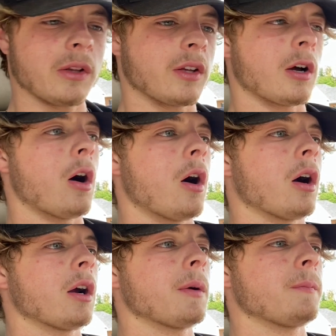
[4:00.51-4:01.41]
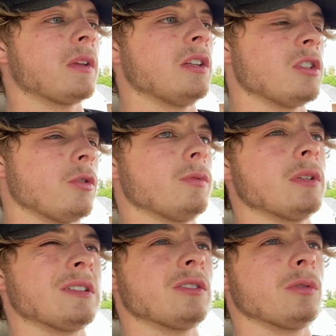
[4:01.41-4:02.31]
the car, he tuned
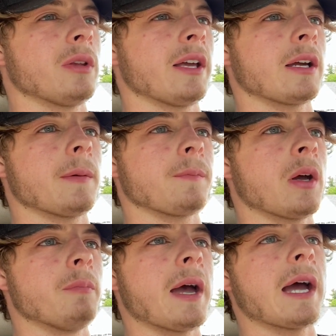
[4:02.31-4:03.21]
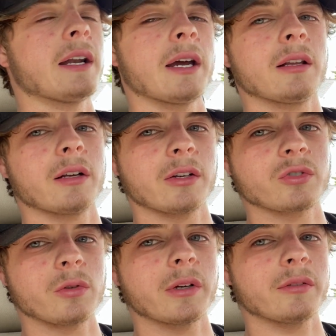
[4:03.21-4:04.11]
it to like a bad idle air
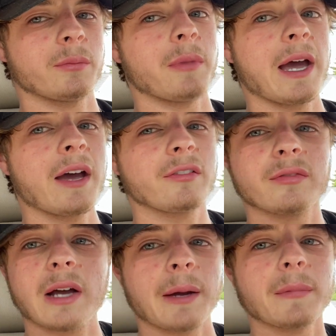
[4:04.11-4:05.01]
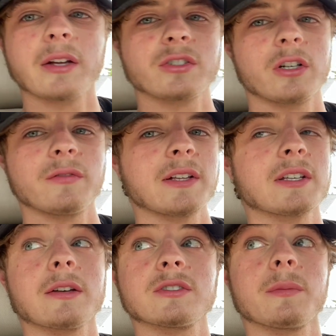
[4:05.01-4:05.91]
control valve and MAF. I'm not sure if that's
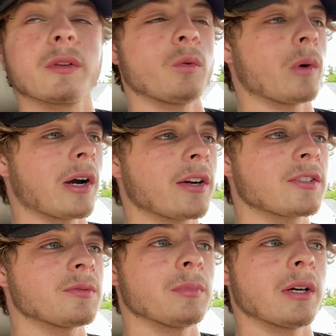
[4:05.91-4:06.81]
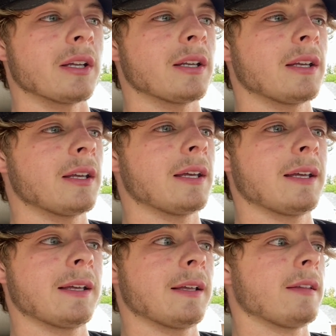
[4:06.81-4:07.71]
how something works, but
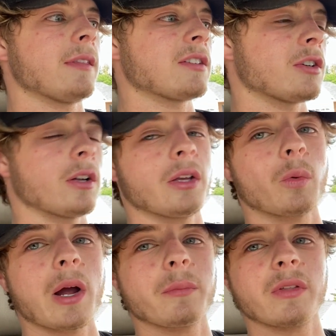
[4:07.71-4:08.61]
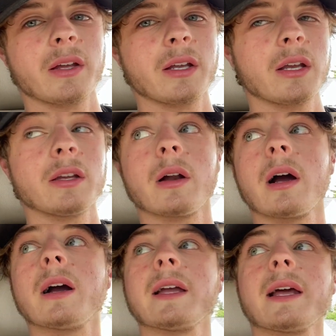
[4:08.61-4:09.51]
that's currently where I'm thinking. You
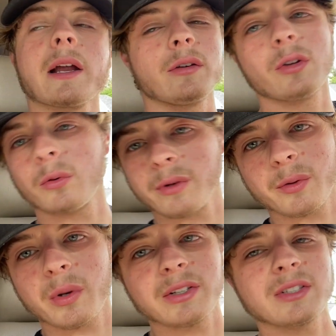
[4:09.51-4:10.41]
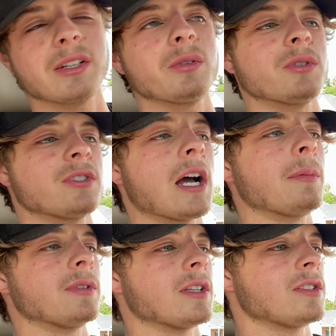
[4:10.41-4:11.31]
know, again, I don't really want to send it to a shop
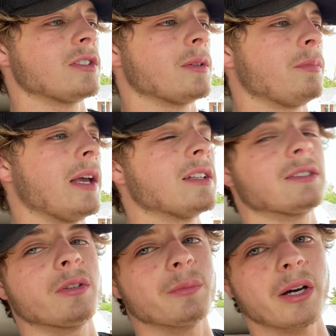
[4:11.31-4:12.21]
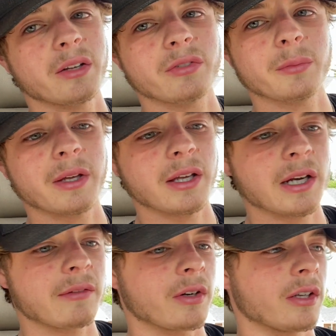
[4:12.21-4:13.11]
because that's just a piss load of money for me, and
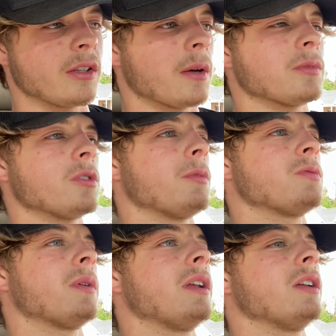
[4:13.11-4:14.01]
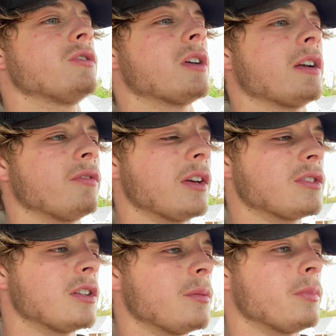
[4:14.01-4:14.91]
I've already dumped so much money into trying to fix
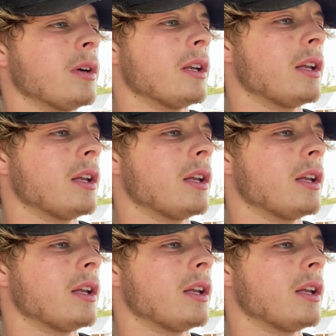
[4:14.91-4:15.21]
it. But